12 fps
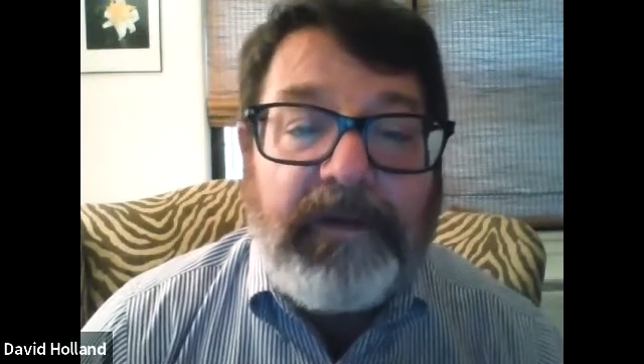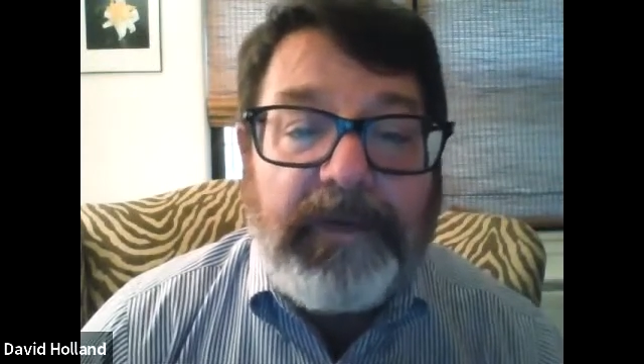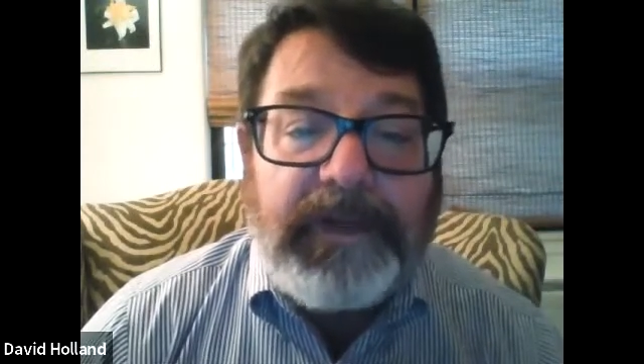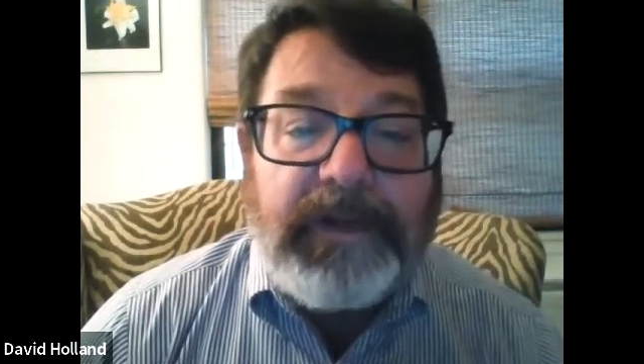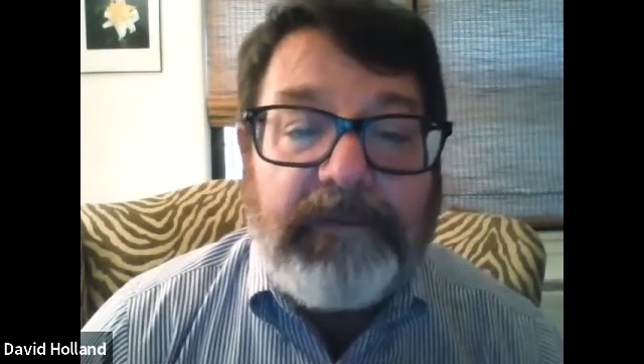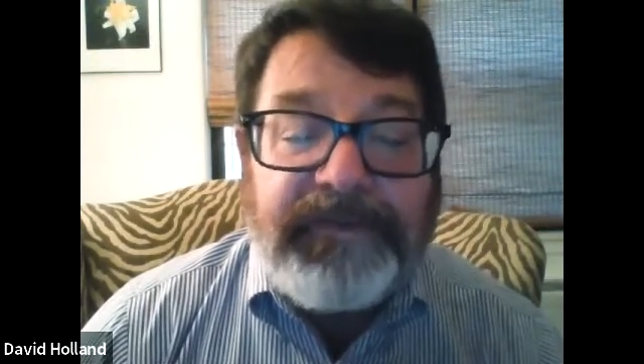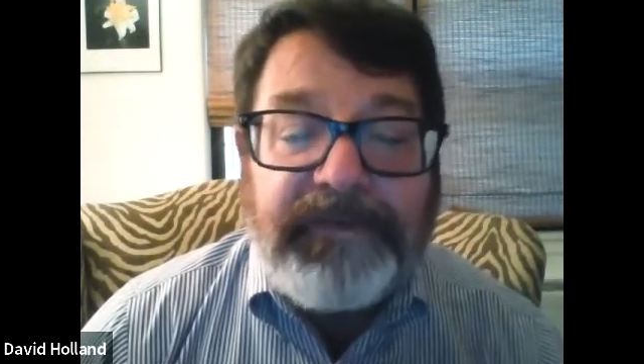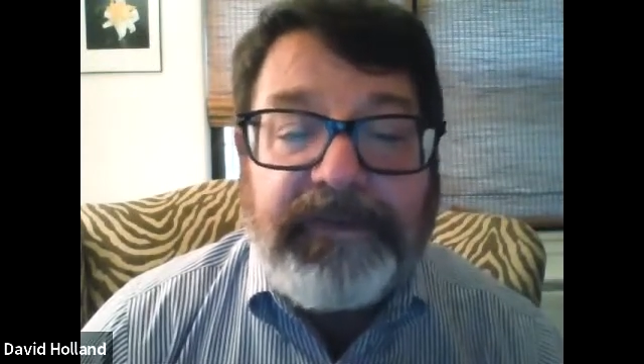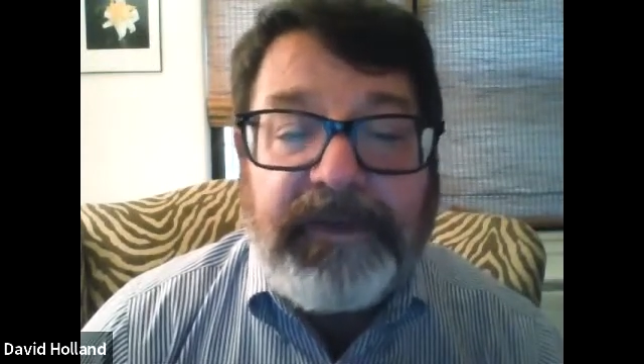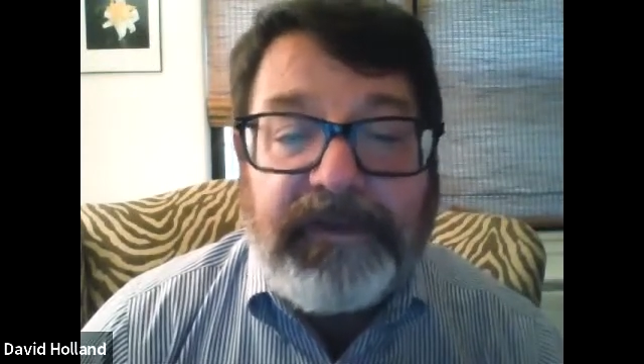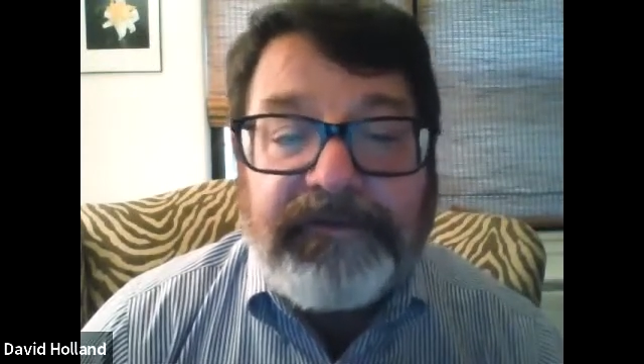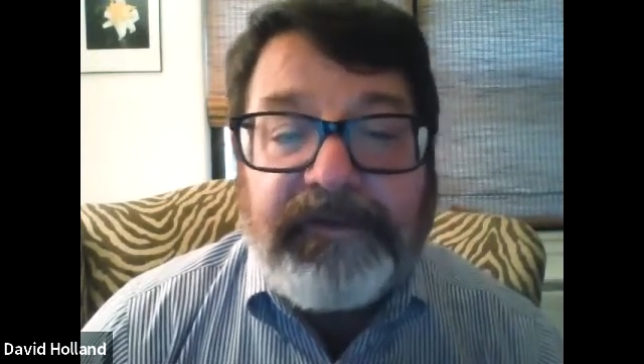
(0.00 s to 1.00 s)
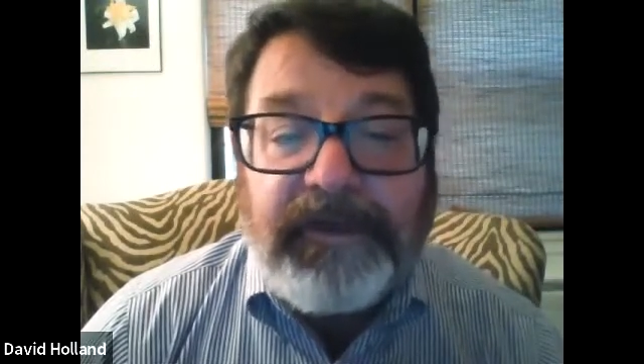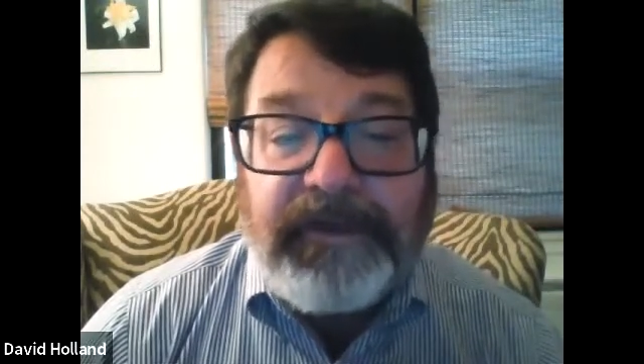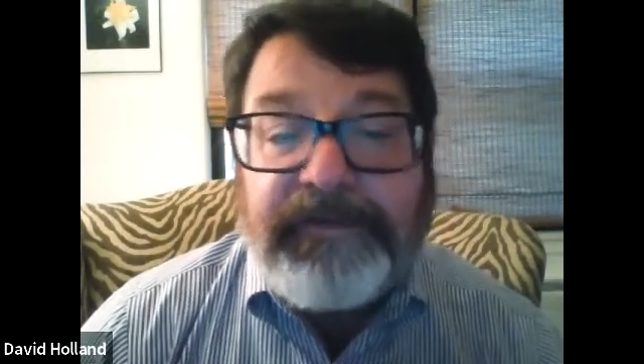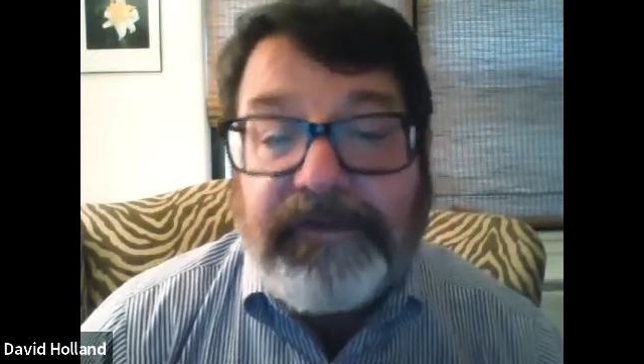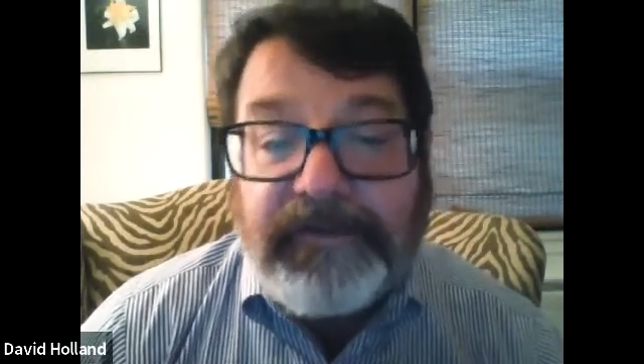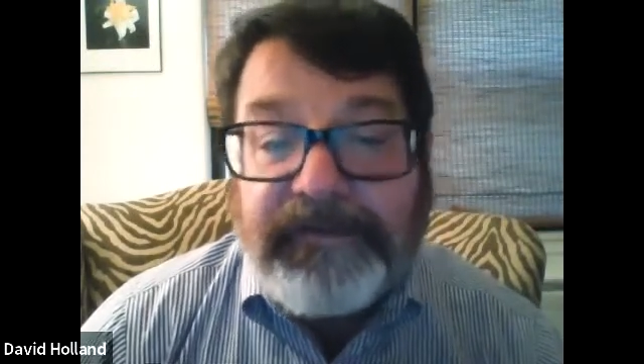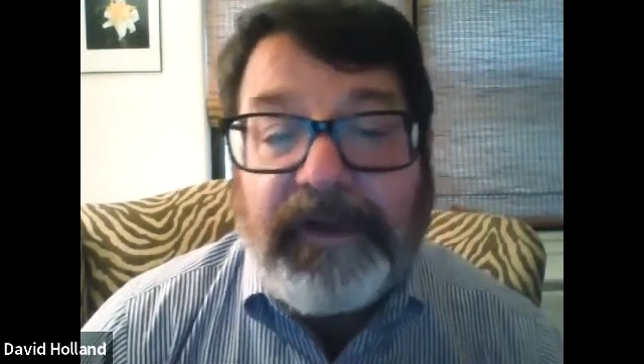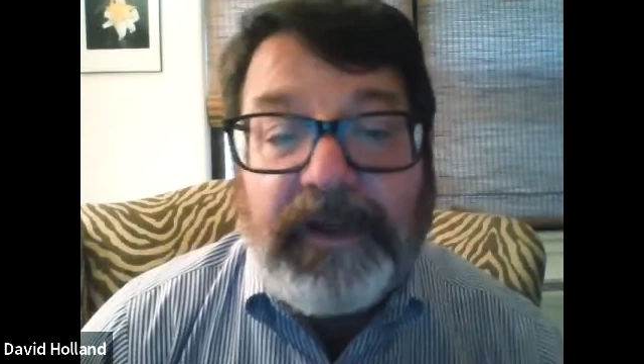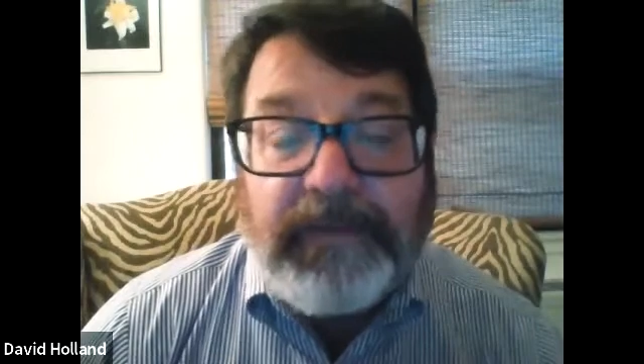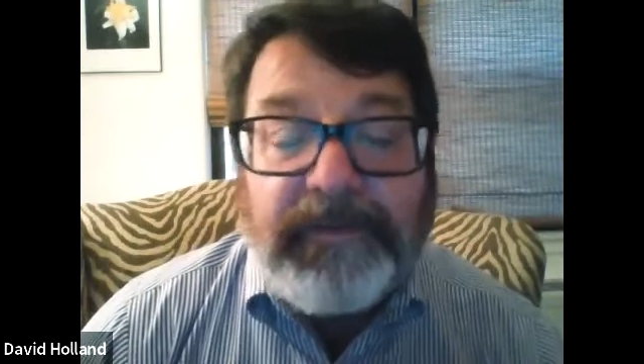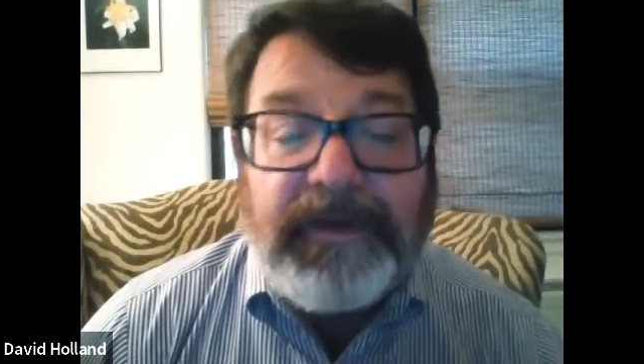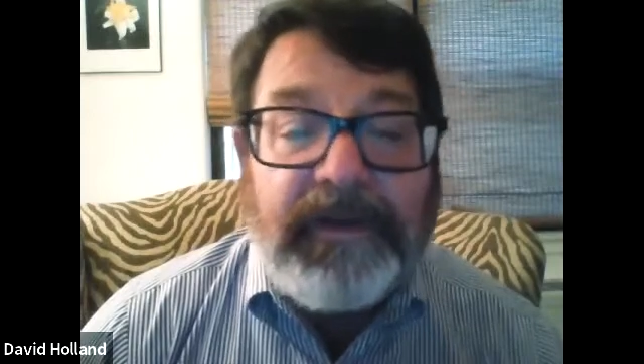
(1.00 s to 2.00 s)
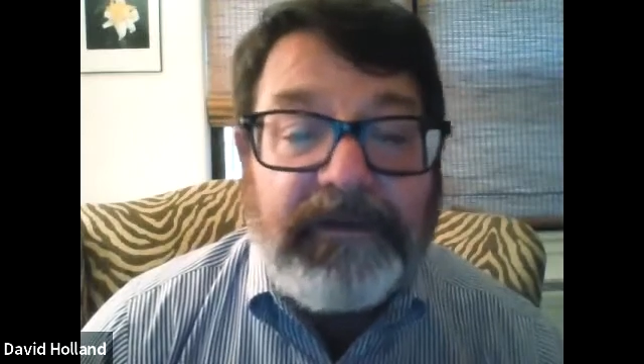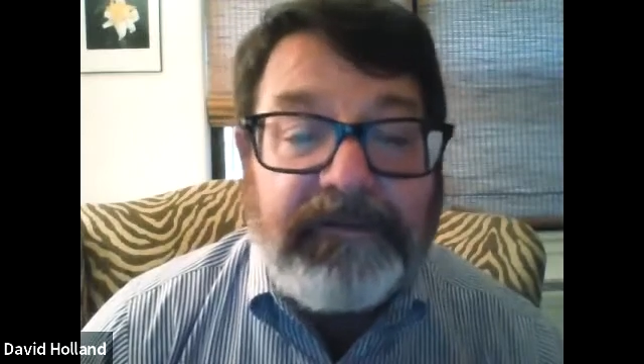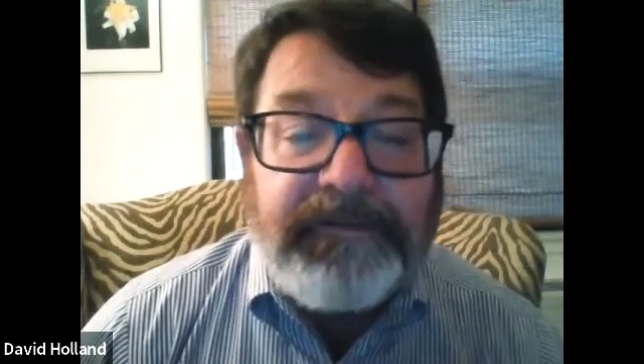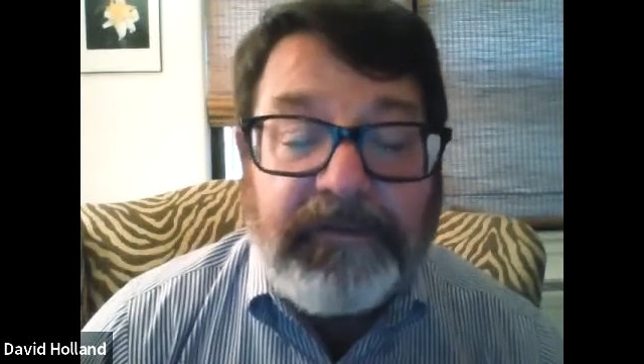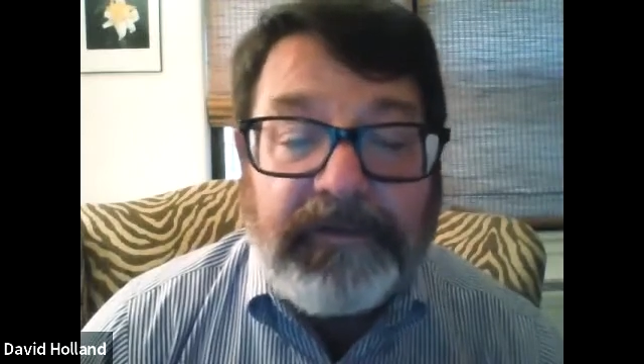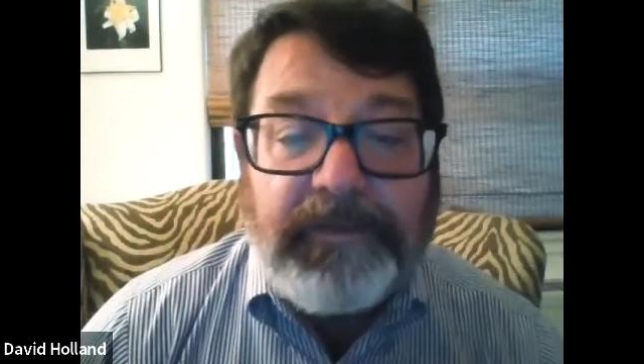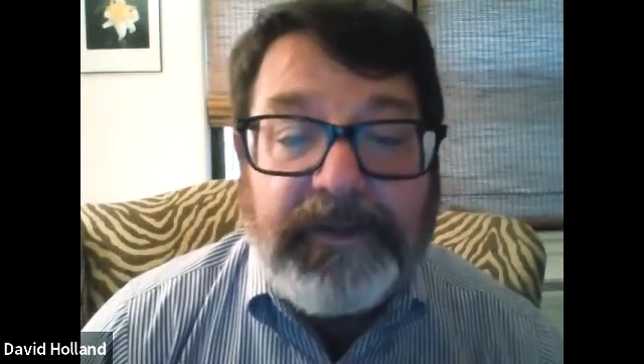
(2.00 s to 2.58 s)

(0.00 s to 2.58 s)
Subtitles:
when it comes to things like psilocybin and certainly